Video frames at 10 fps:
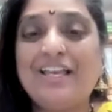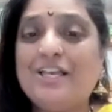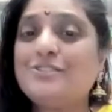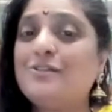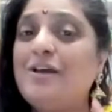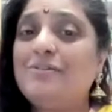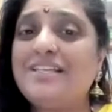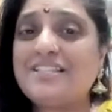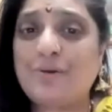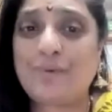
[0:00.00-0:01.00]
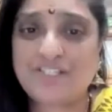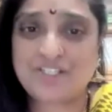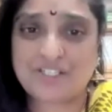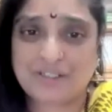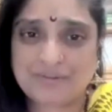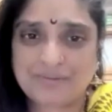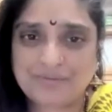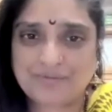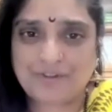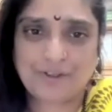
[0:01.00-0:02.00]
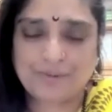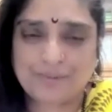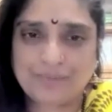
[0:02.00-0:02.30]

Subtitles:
So now there's a question for you.